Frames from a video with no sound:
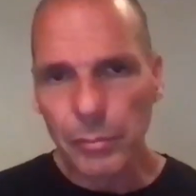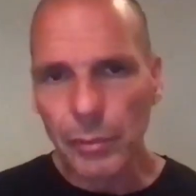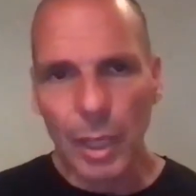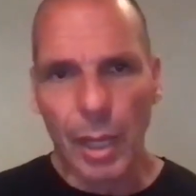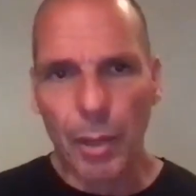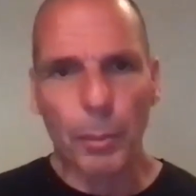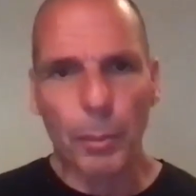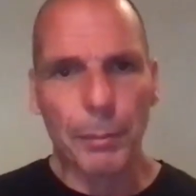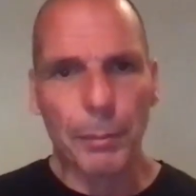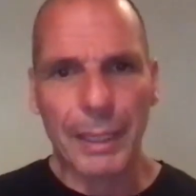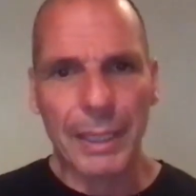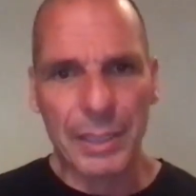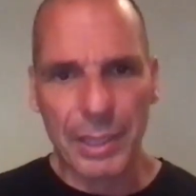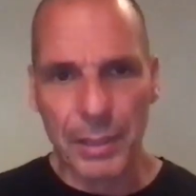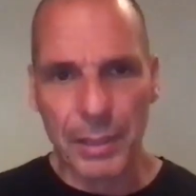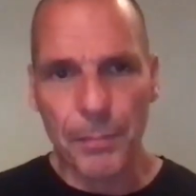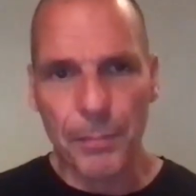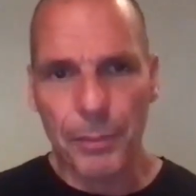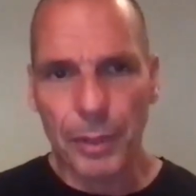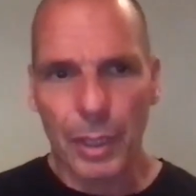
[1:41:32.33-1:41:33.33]
I won't be
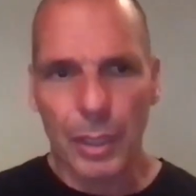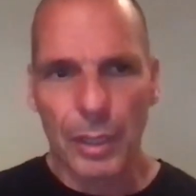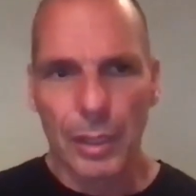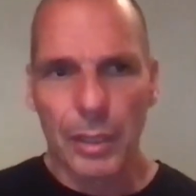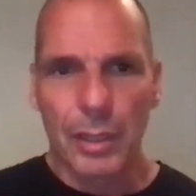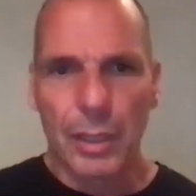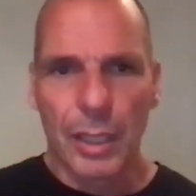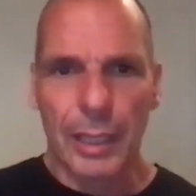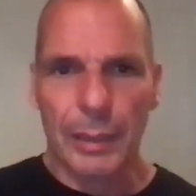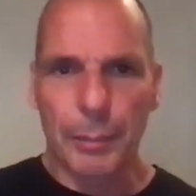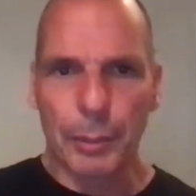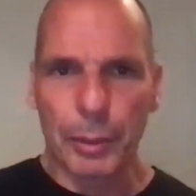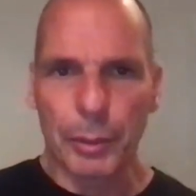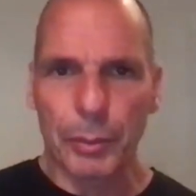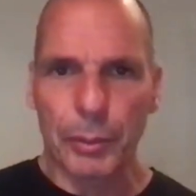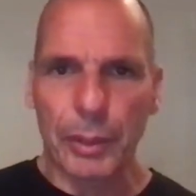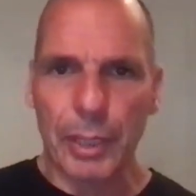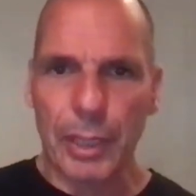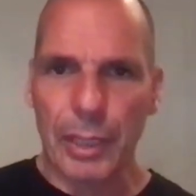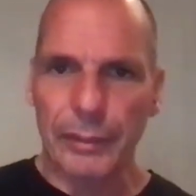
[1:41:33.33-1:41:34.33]
easy. Anybody
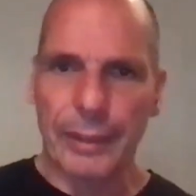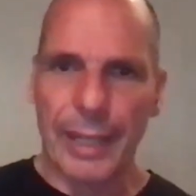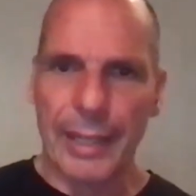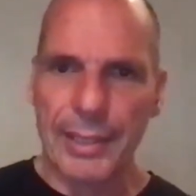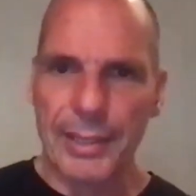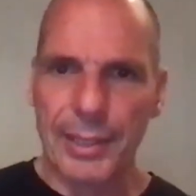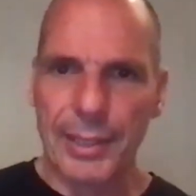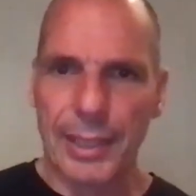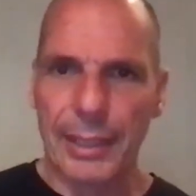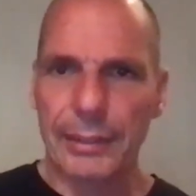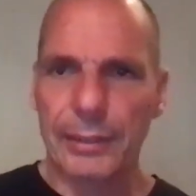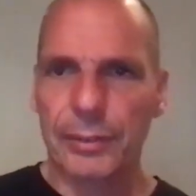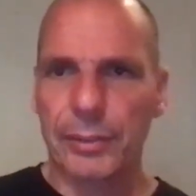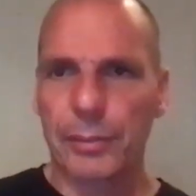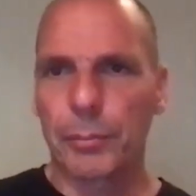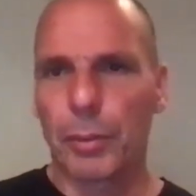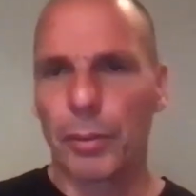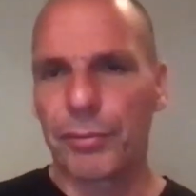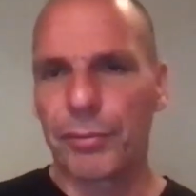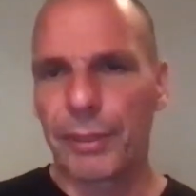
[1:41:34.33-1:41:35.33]
who does that
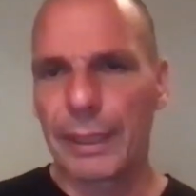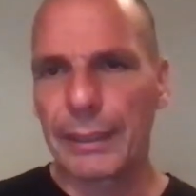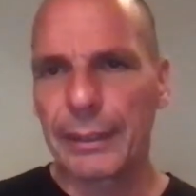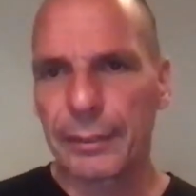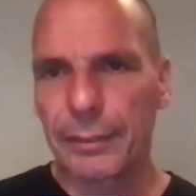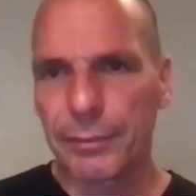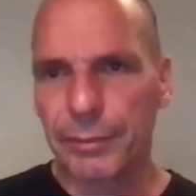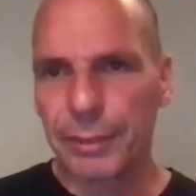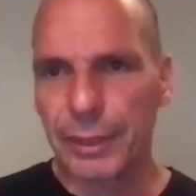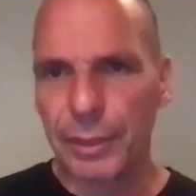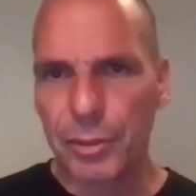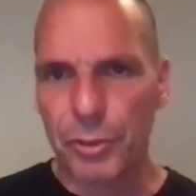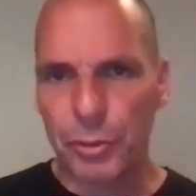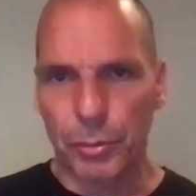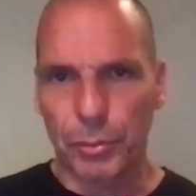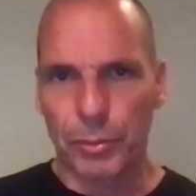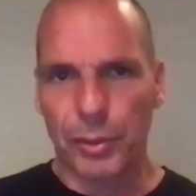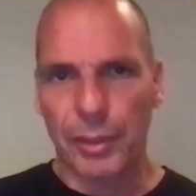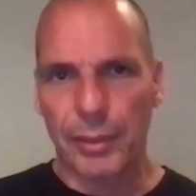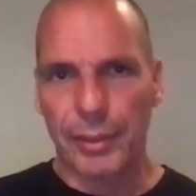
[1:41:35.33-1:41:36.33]
will find very
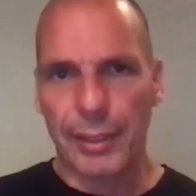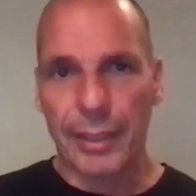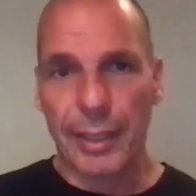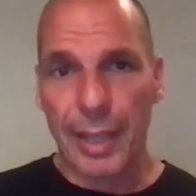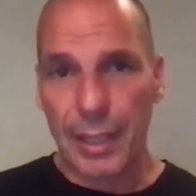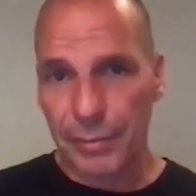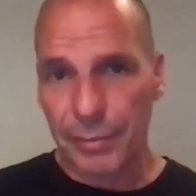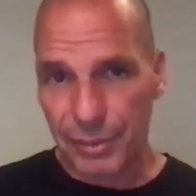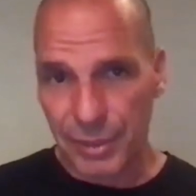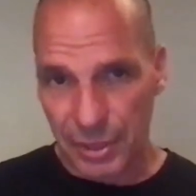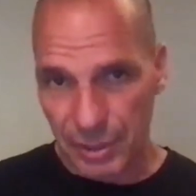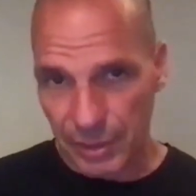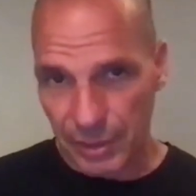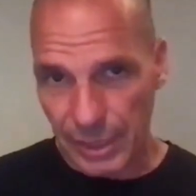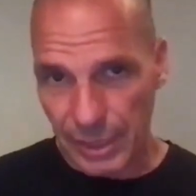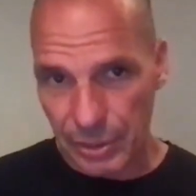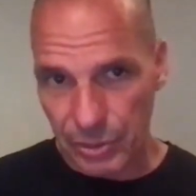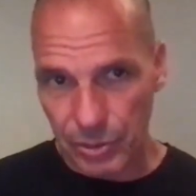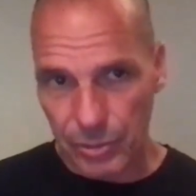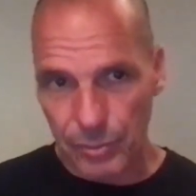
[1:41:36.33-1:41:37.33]
soon that their life is in
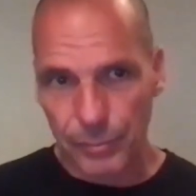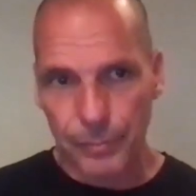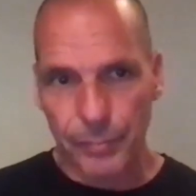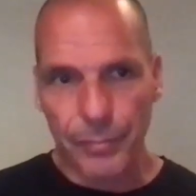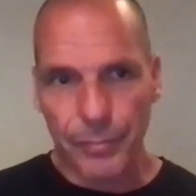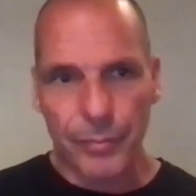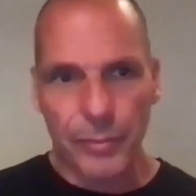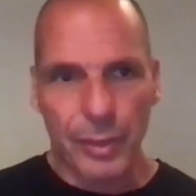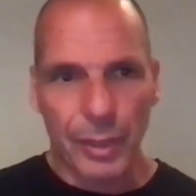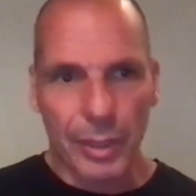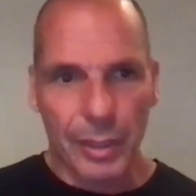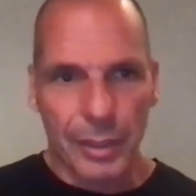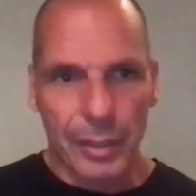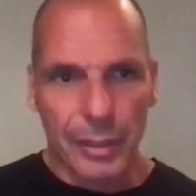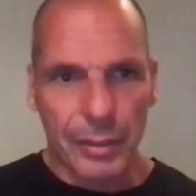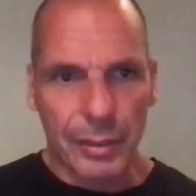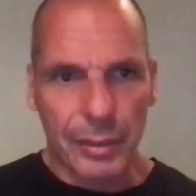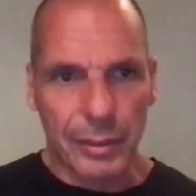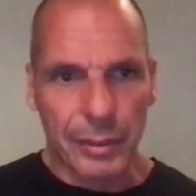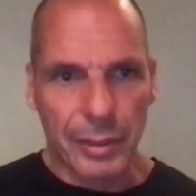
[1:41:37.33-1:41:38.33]
danger,
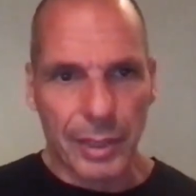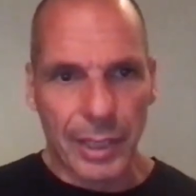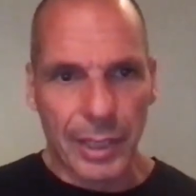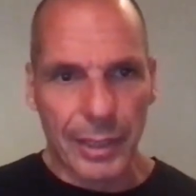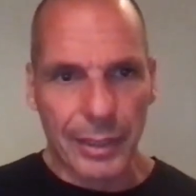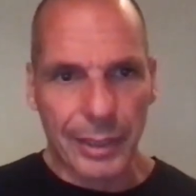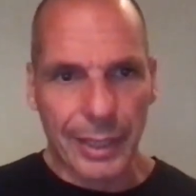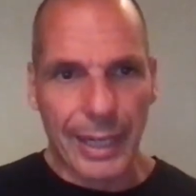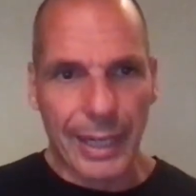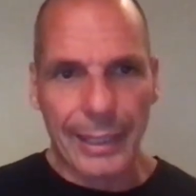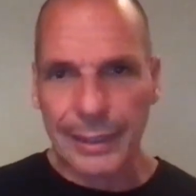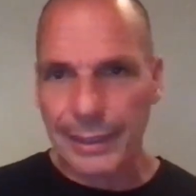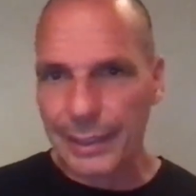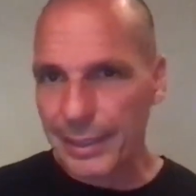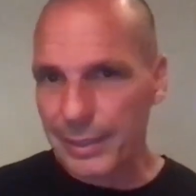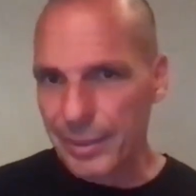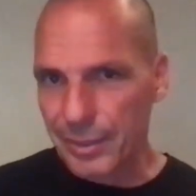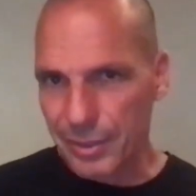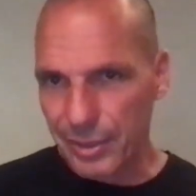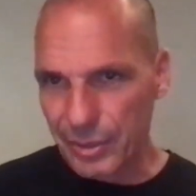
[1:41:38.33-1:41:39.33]
that their character
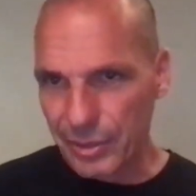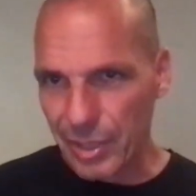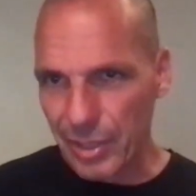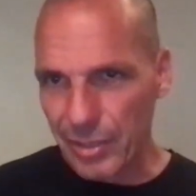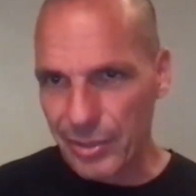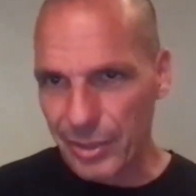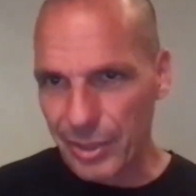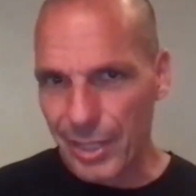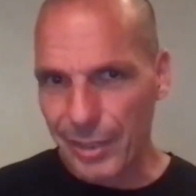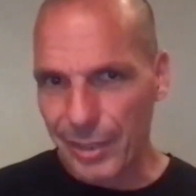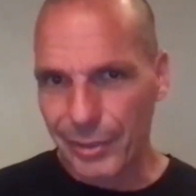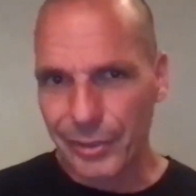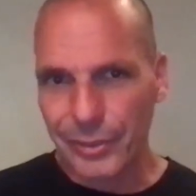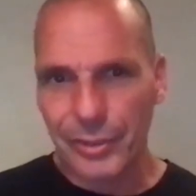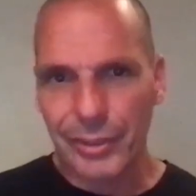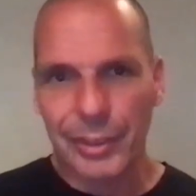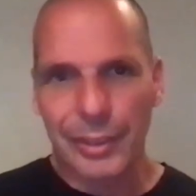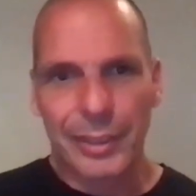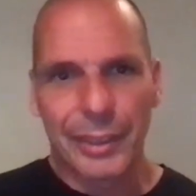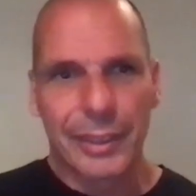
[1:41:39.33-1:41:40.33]
is assassinated.
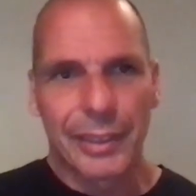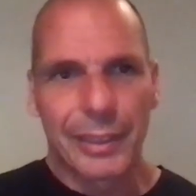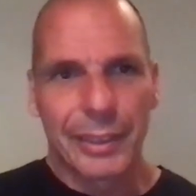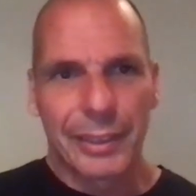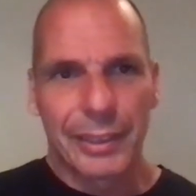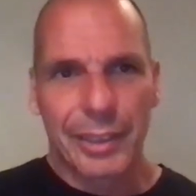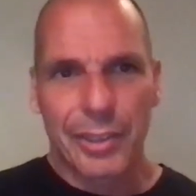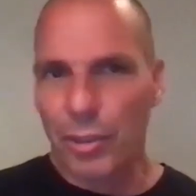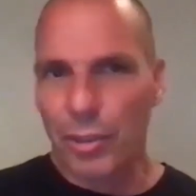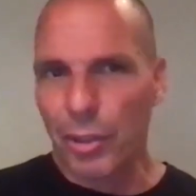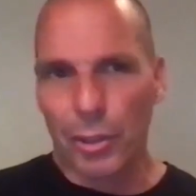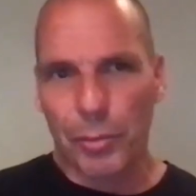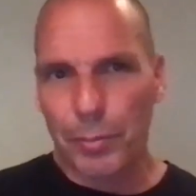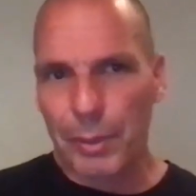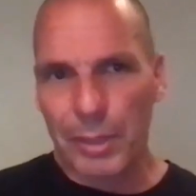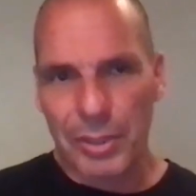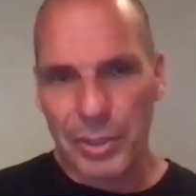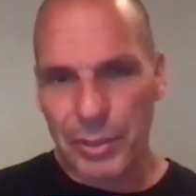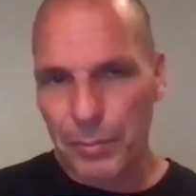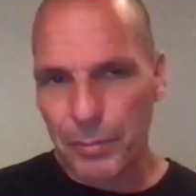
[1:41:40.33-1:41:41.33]
It's not going to
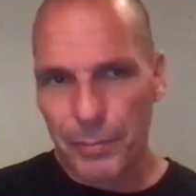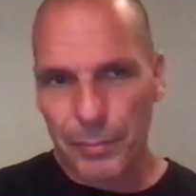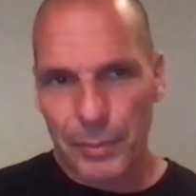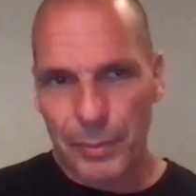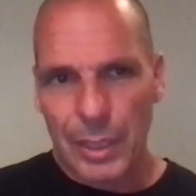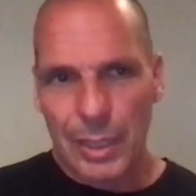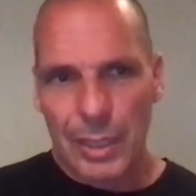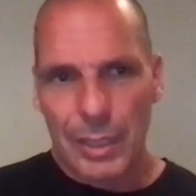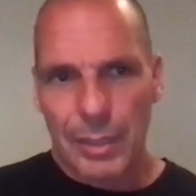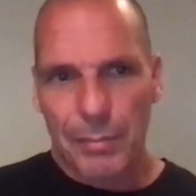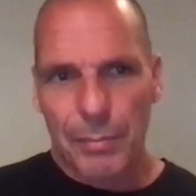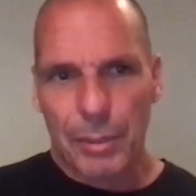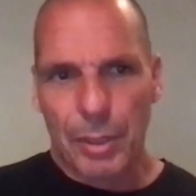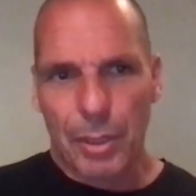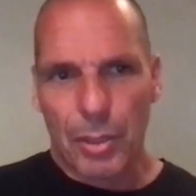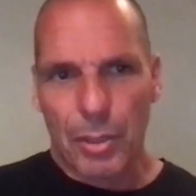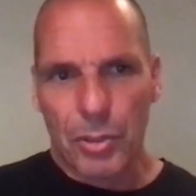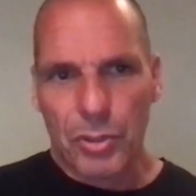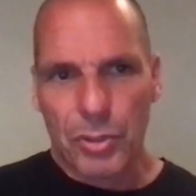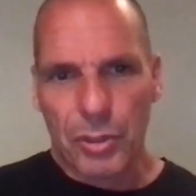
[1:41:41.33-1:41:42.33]
be easy,
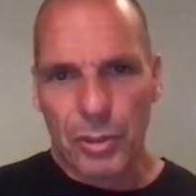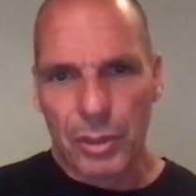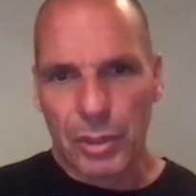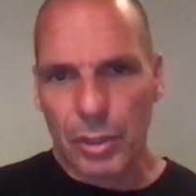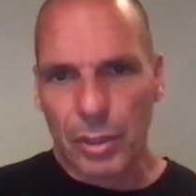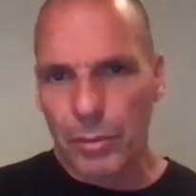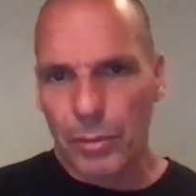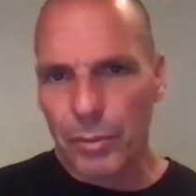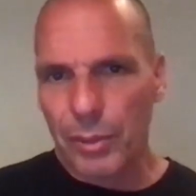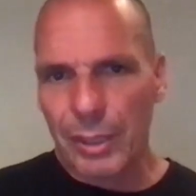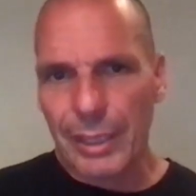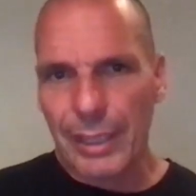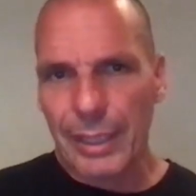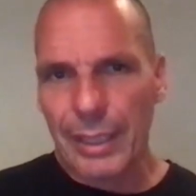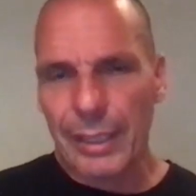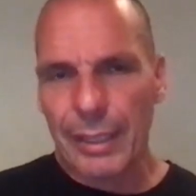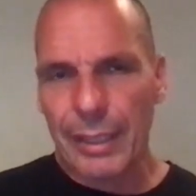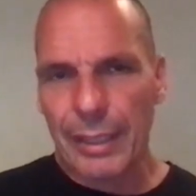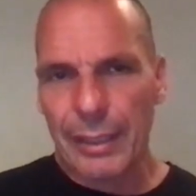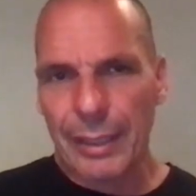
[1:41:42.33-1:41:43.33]
because
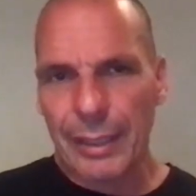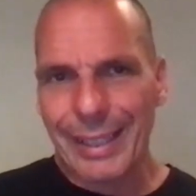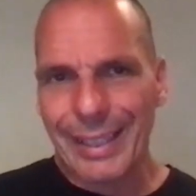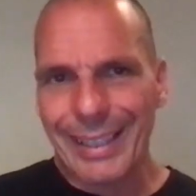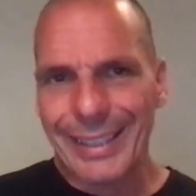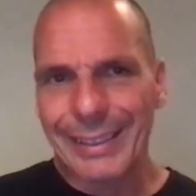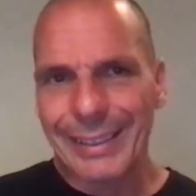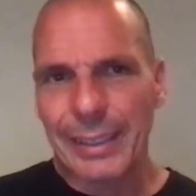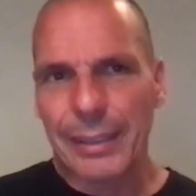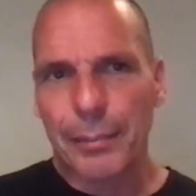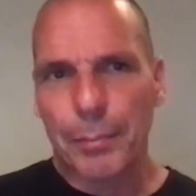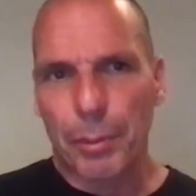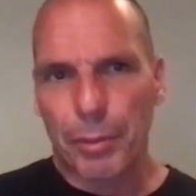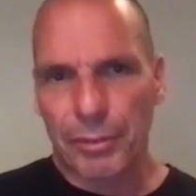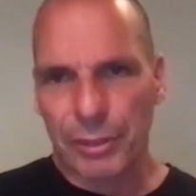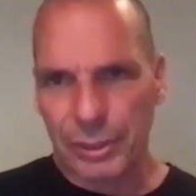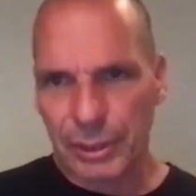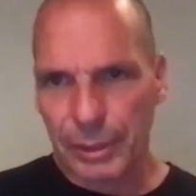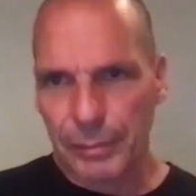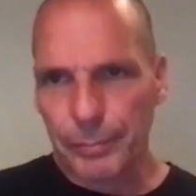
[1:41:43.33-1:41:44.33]
the greater the
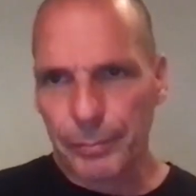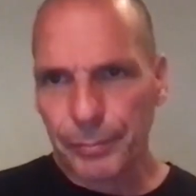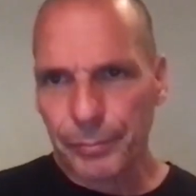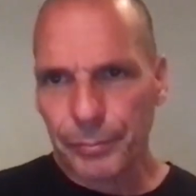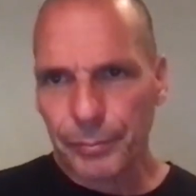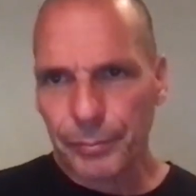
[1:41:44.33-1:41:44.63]
poverty